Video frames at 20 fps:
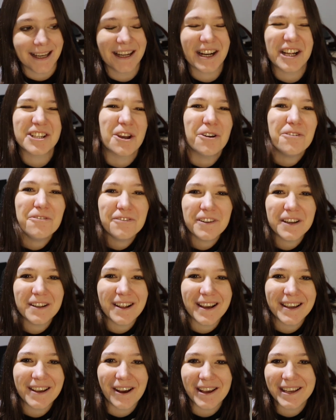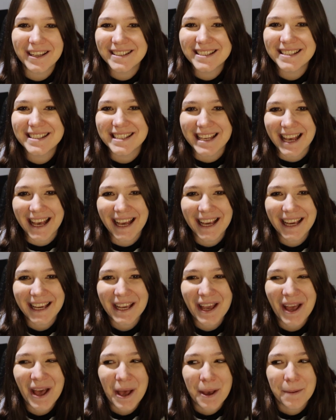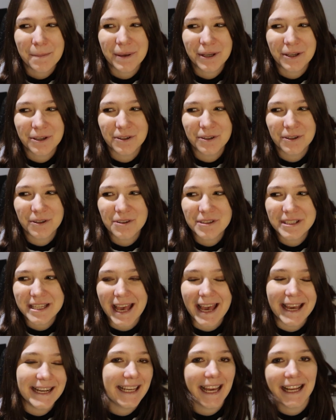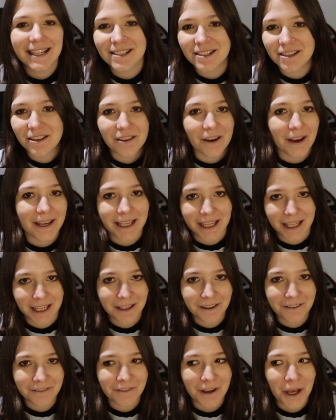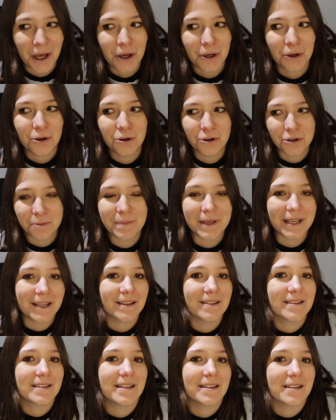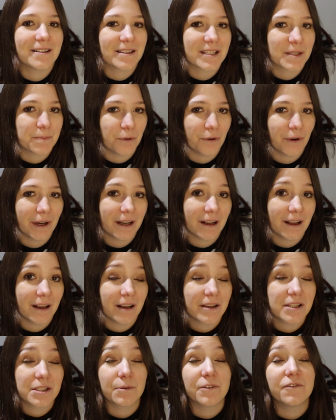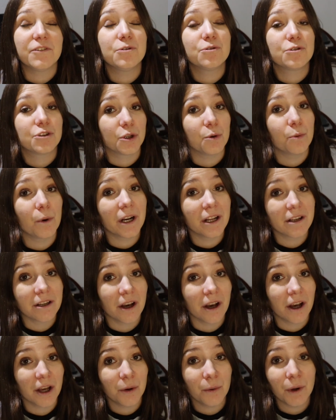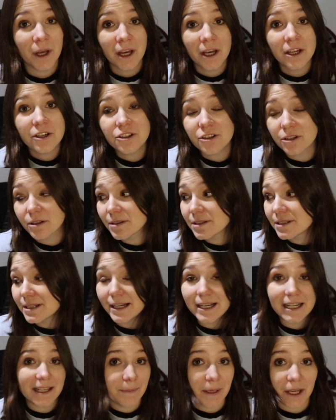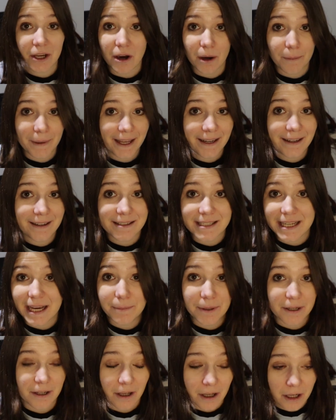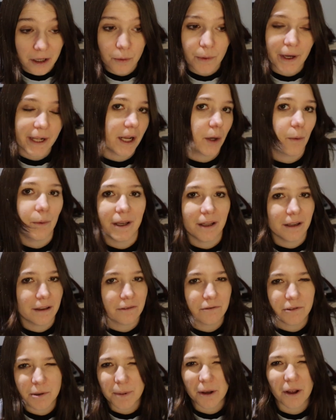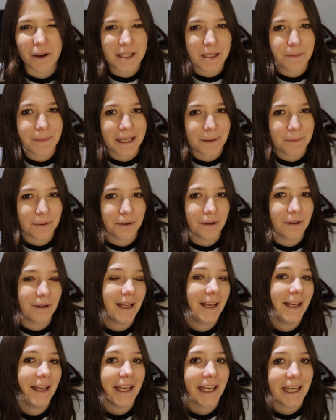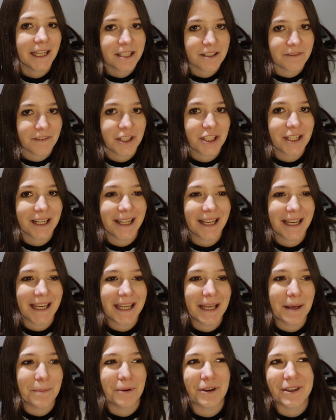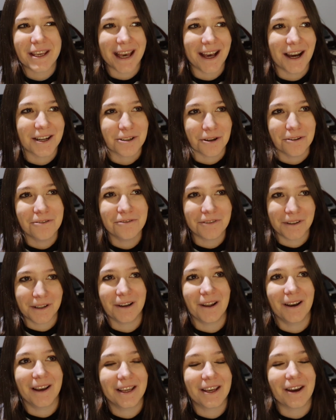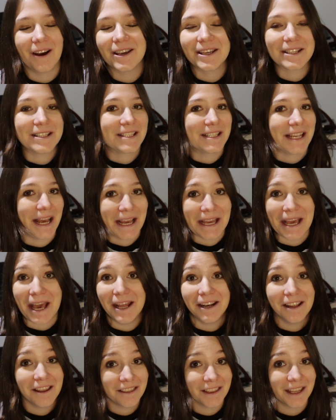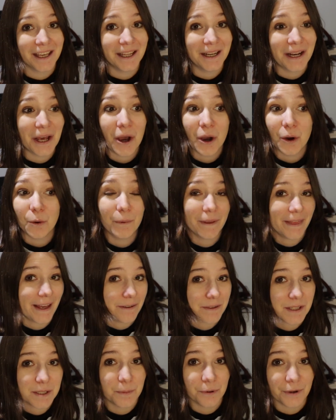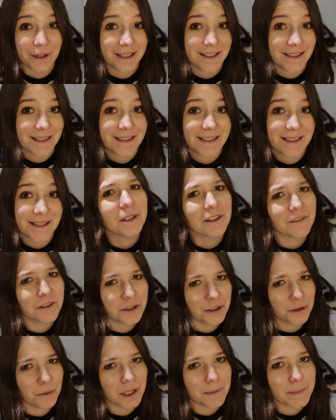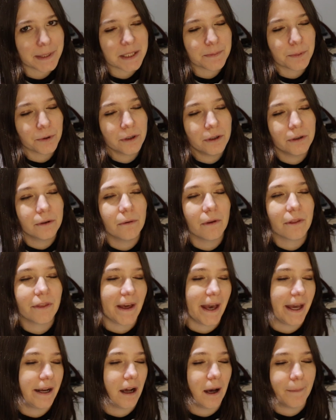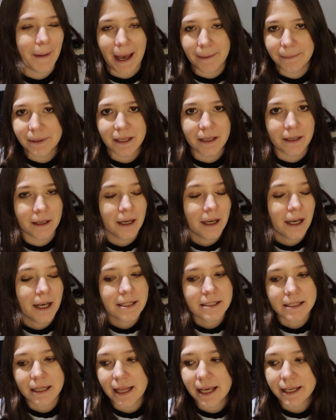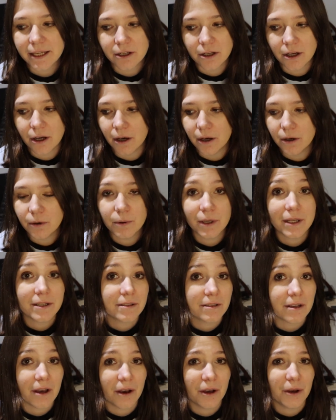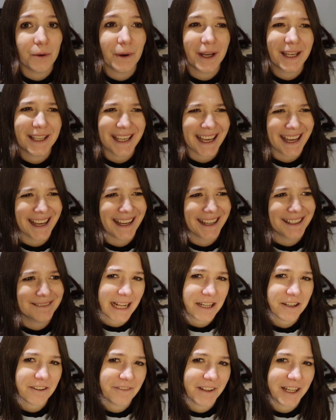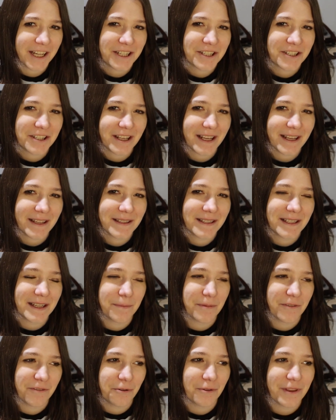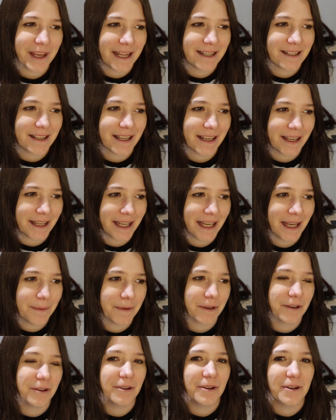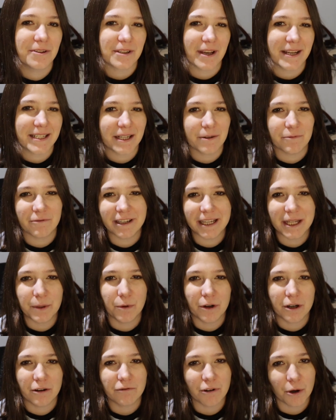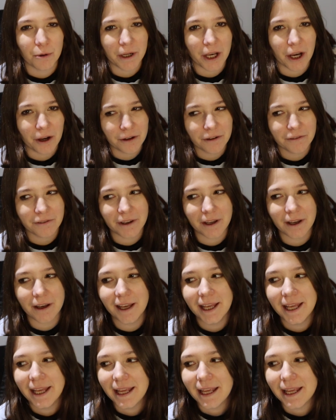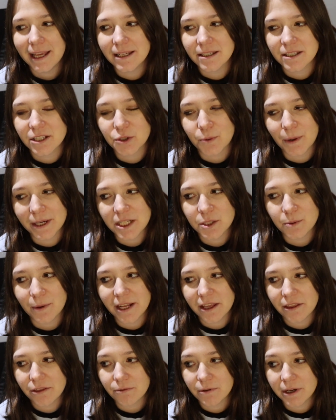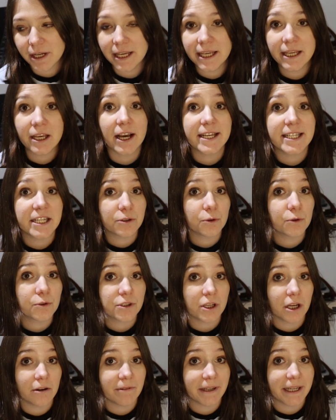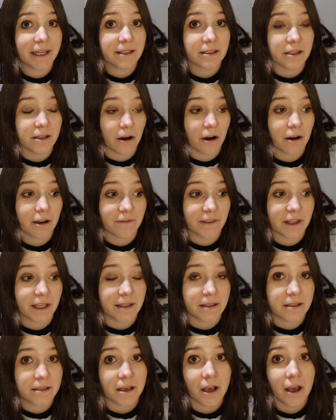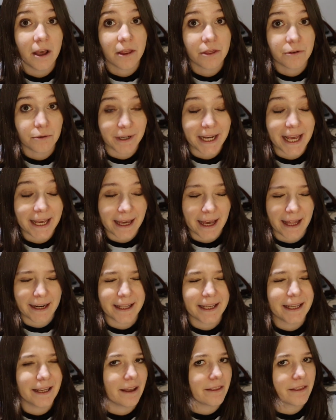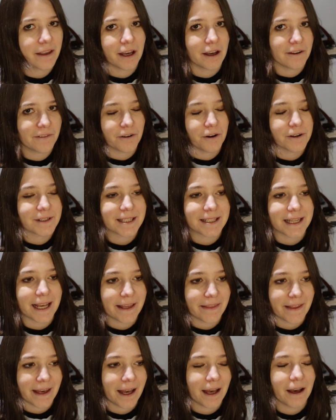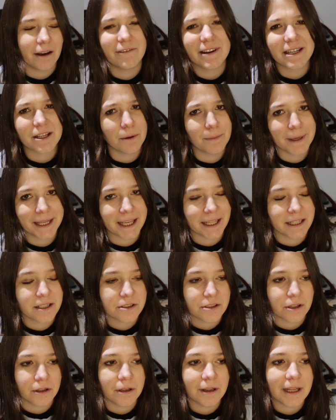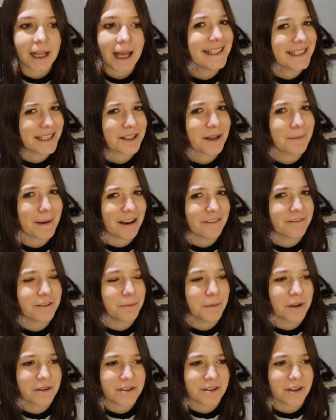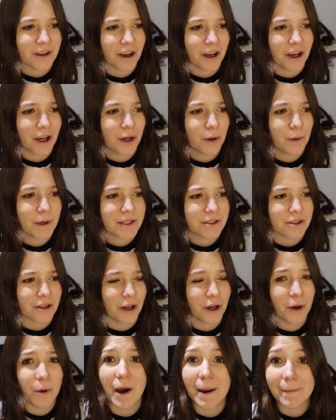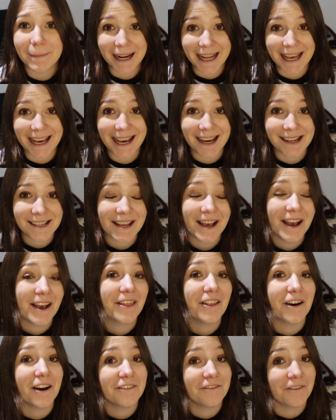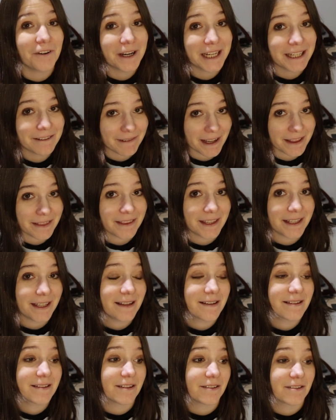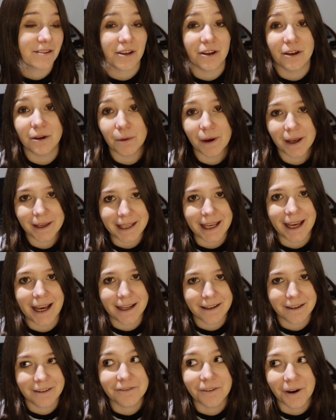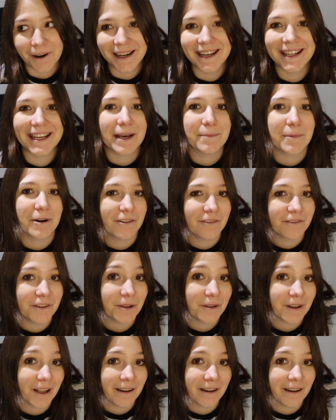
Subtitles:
And I don't feel like I can say, because any answer that I give could be considered a spoiler. So if you do want to know, just leave me a comment down below and I will reply to people individually. But yeah, I don't feel like I can say anything without spoilers. But if you do want to be spoiled, then I'm happy to let you know. So yeah, glad I finished this before the end of the year, because I didn't really want to roll it over into 2023. I did also read an arc of this through NetGalley. I think I forgot to say that. I read it on my Kindle. It did come out a few months ago, so I'm glad that I finally read this so I can finally get my review